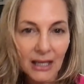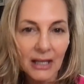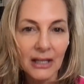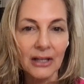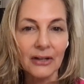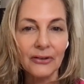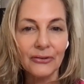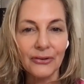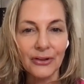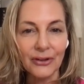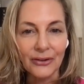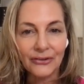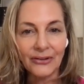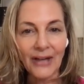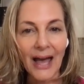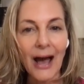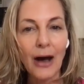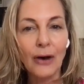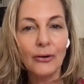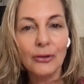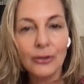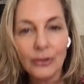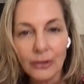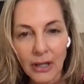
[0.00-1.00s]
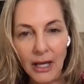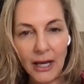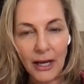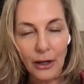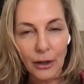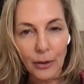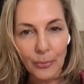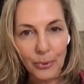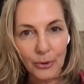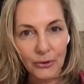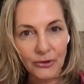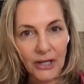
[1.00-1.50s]
is this outer
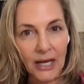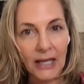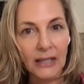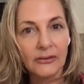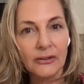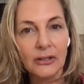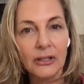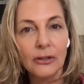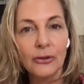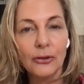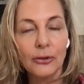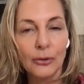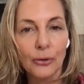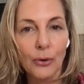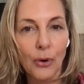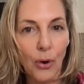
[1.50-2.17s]
layer protecting your